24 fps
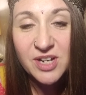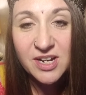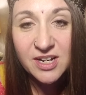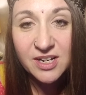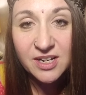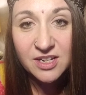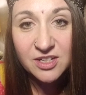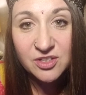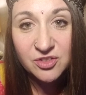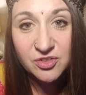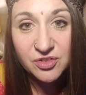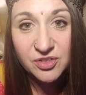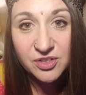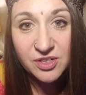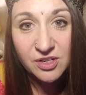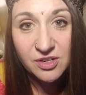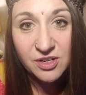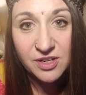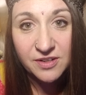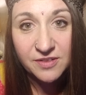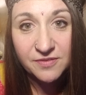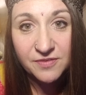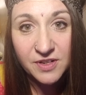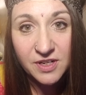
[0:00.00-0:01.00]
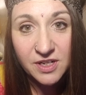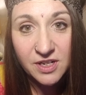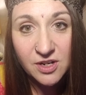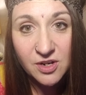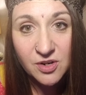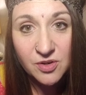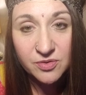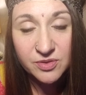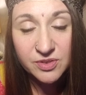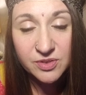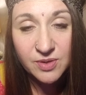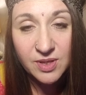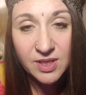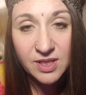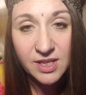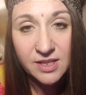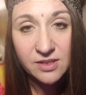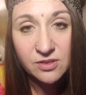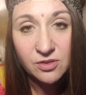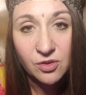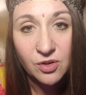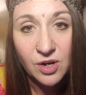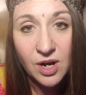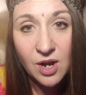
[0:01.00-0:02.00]
engineering video. So I laid
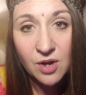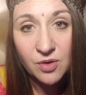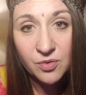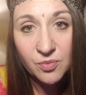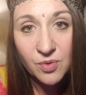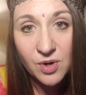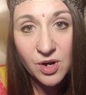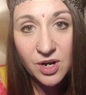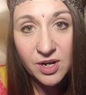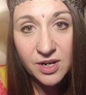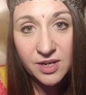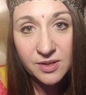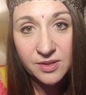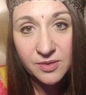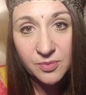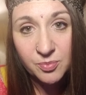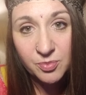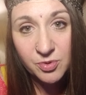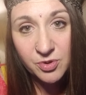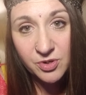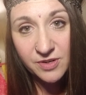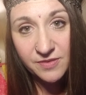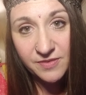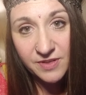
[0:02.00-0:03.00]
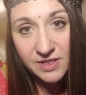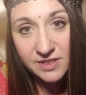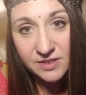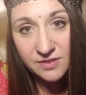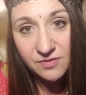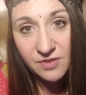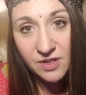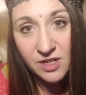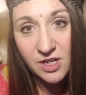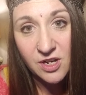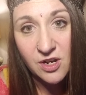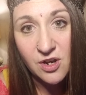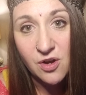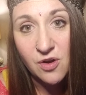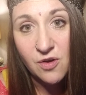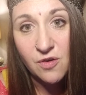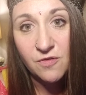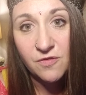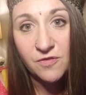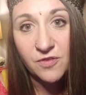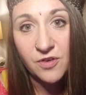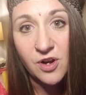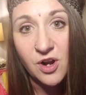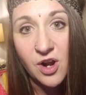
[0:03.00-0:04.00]
the groundwork in the previous video
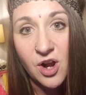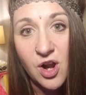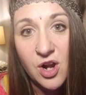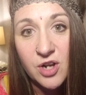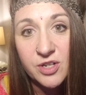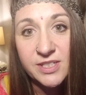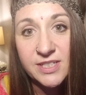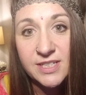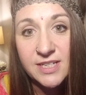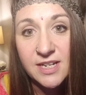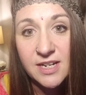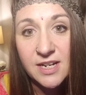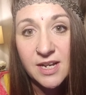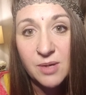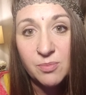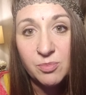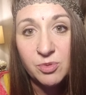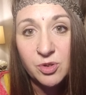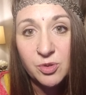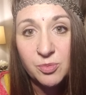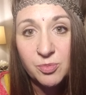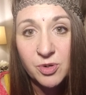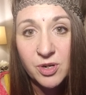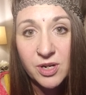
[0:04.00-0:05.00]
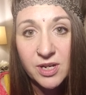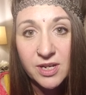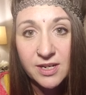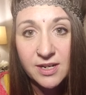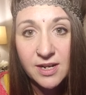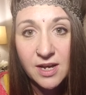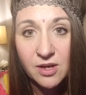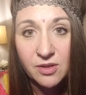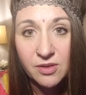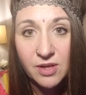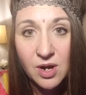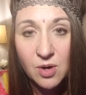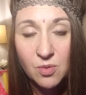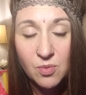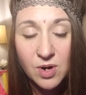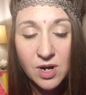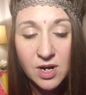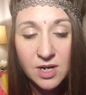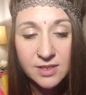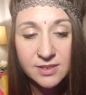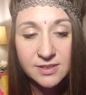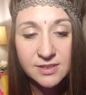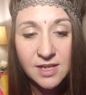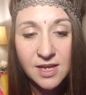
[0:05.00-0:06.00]
for our DNA blueprint and how that
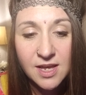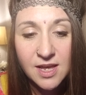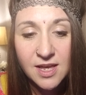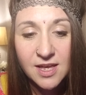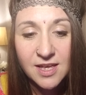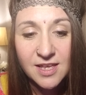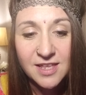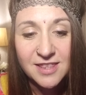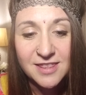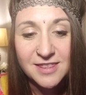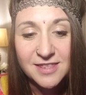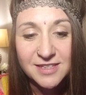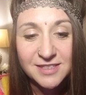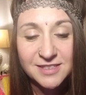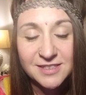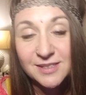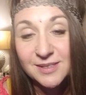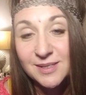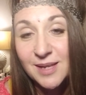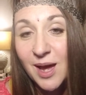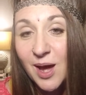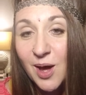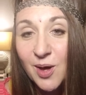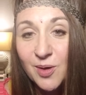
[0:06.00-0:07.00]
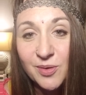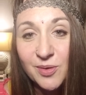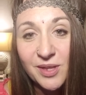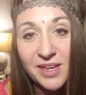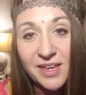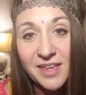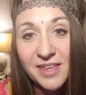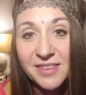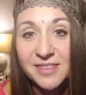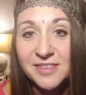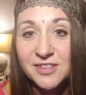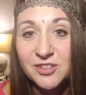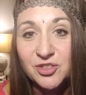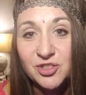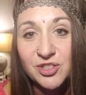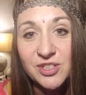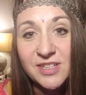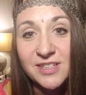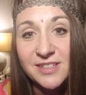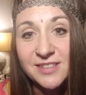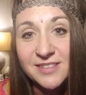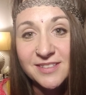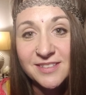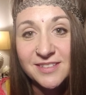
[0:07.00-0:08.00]
works. And this is how they get the
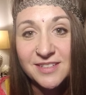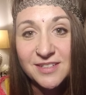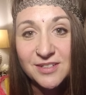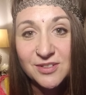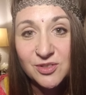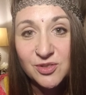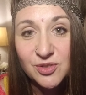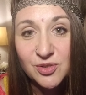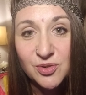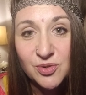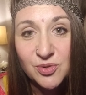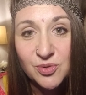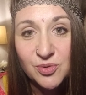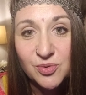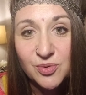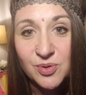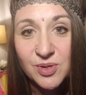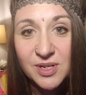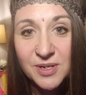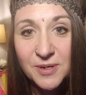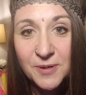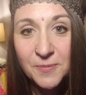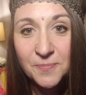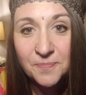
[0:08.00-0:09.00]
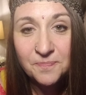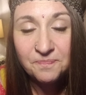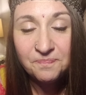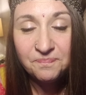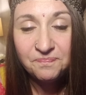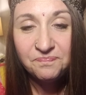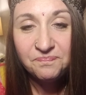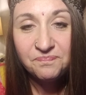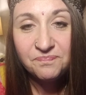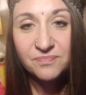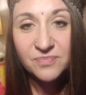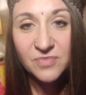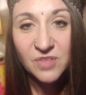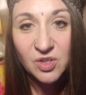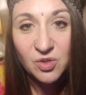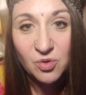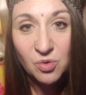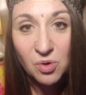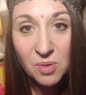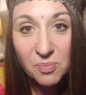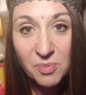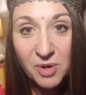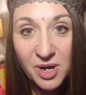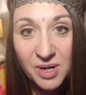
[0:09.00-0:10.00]
genes into
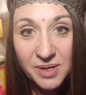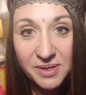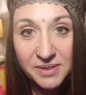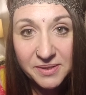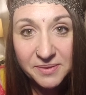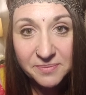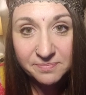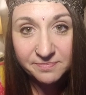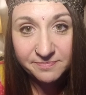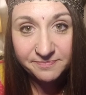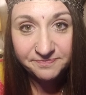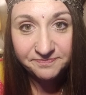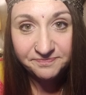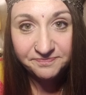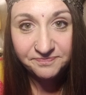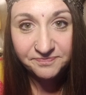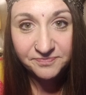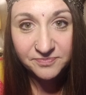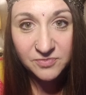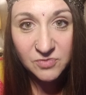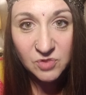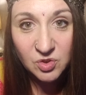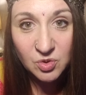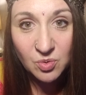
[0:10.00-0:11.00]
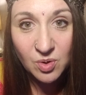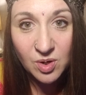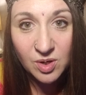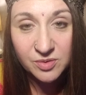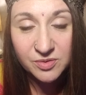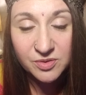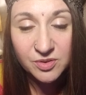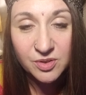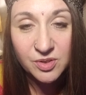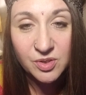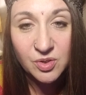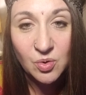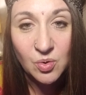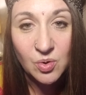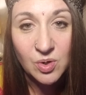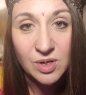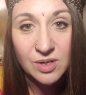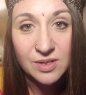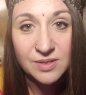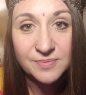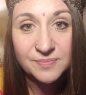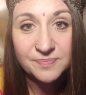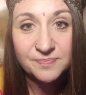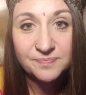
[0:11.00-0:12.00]
your body to alter
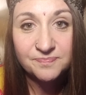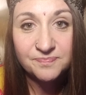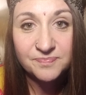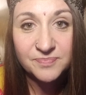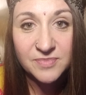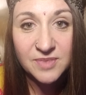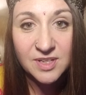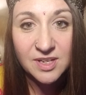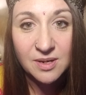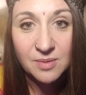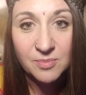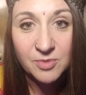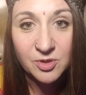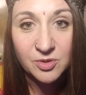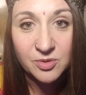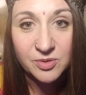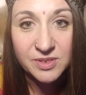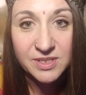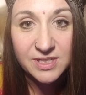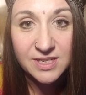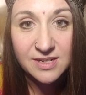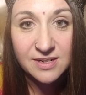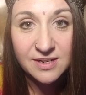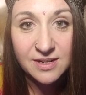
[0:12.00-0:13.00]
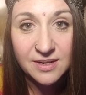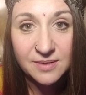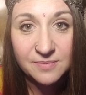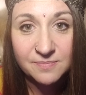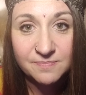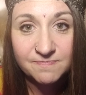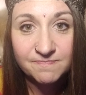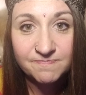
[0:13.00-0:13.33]
your chemical DNA.